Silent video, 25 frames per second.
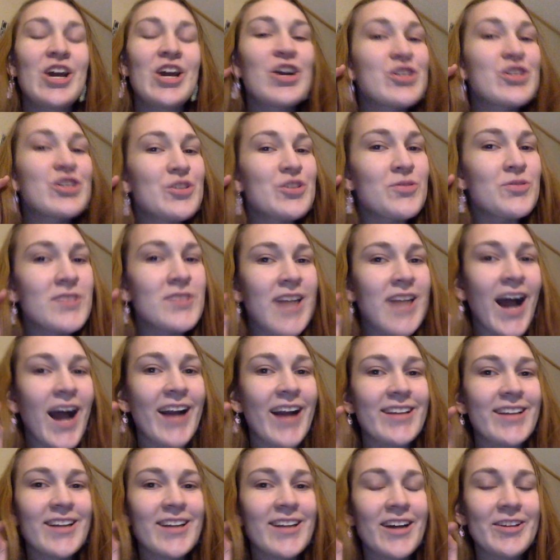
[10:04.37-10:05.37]
Do
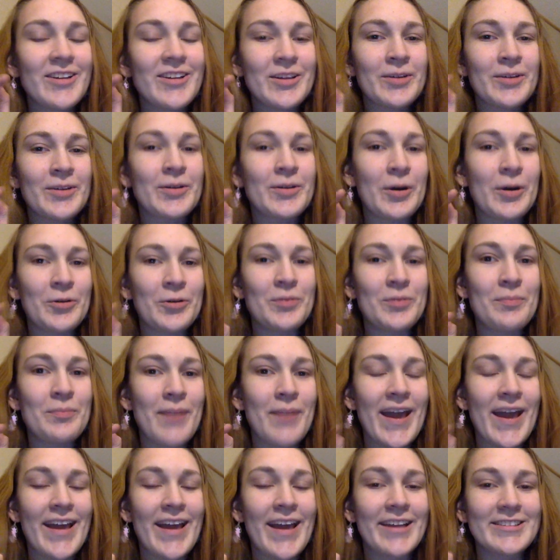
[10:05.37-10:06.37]
not cut your own
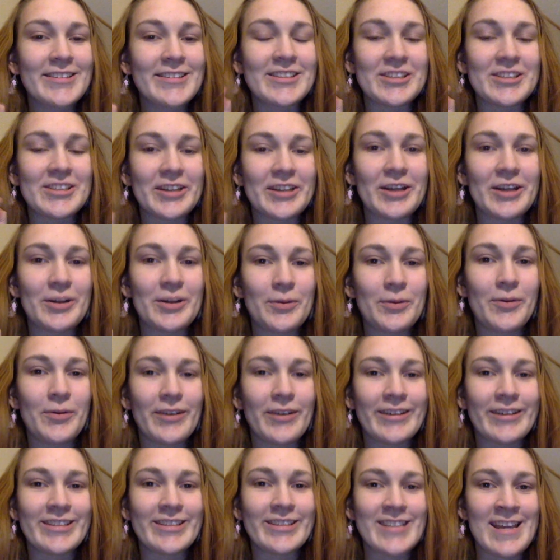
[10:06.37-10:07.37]
bangs during
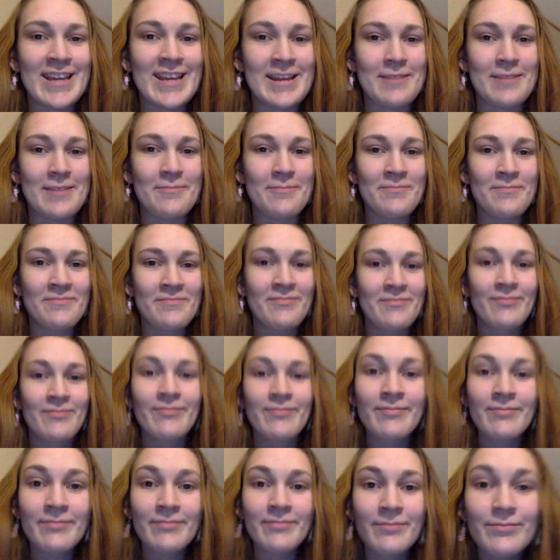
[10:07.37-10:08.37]
quarantine.
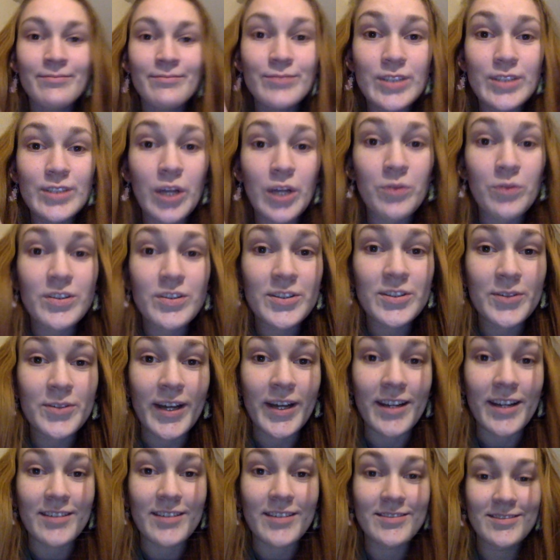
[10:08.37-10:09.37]
Don't do
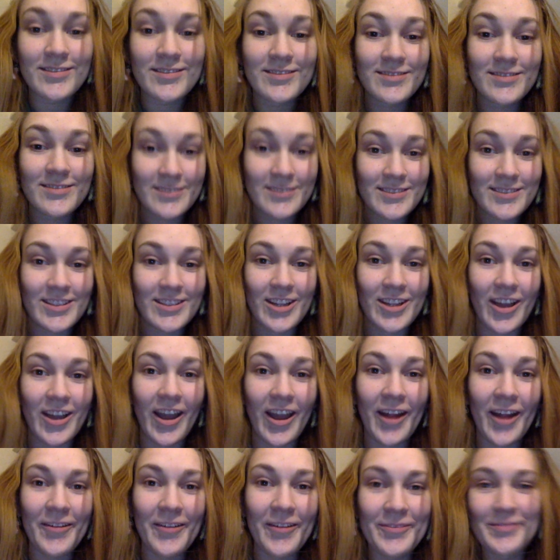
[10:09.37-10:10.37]
it.
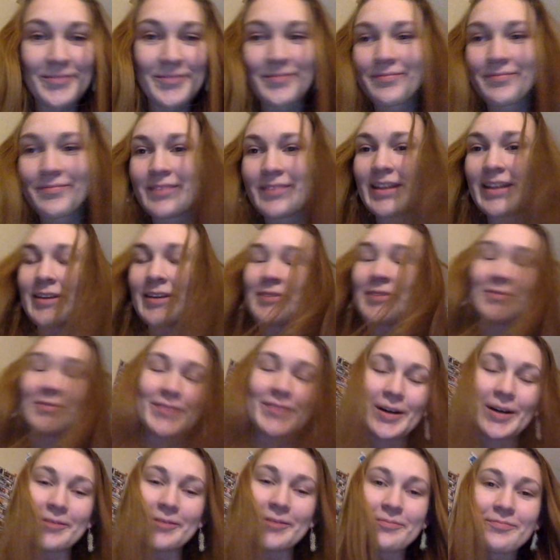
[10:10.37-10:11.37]
Okay?
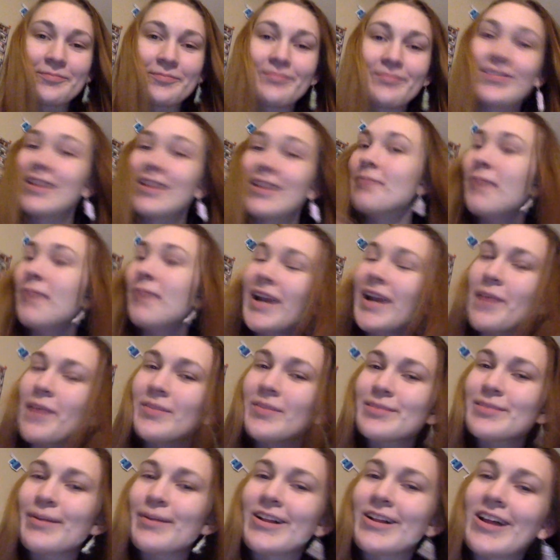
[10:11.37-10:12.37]
Well, my name
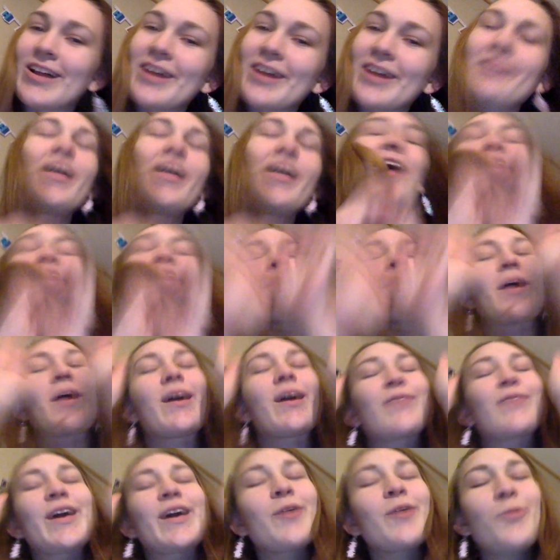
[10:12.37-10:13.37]
is Bella. I hope you have
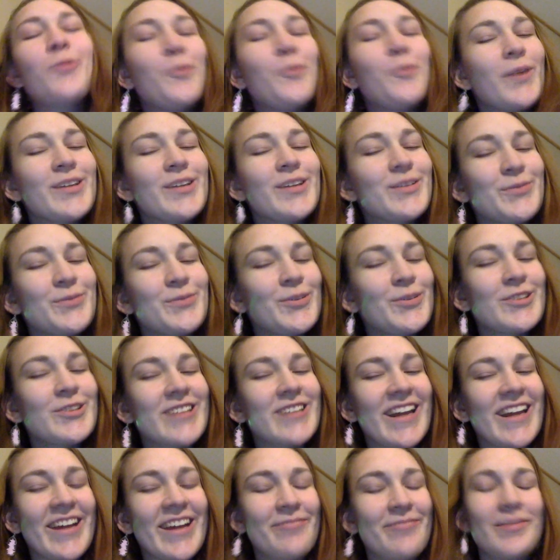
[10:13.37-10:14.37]
a wonderful
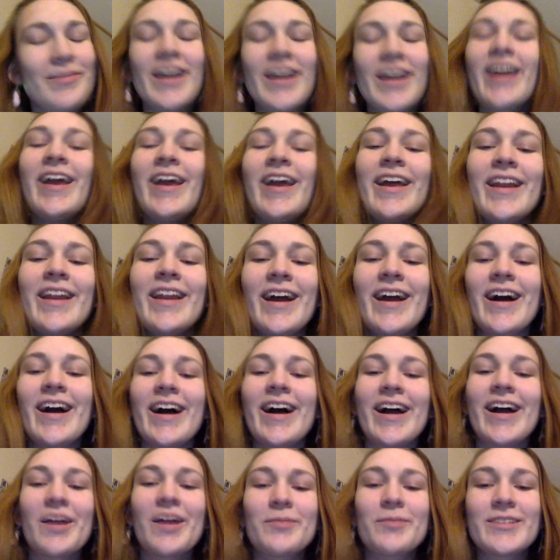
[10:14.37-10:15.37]
day, and
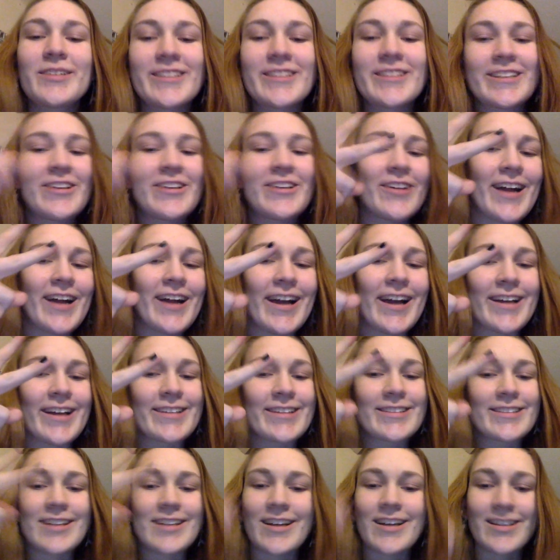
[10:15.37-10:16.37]
I will see you
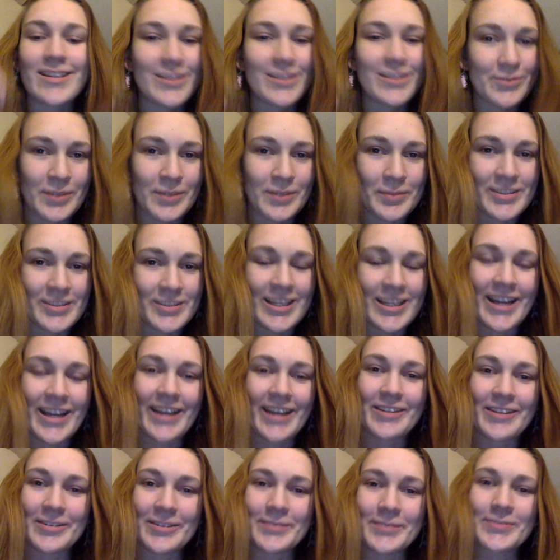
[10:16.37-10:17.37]
guys on the flip side,
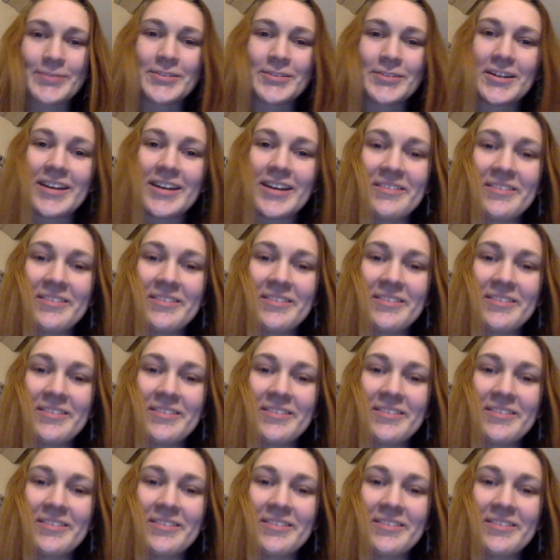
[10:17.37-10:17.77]
hopefully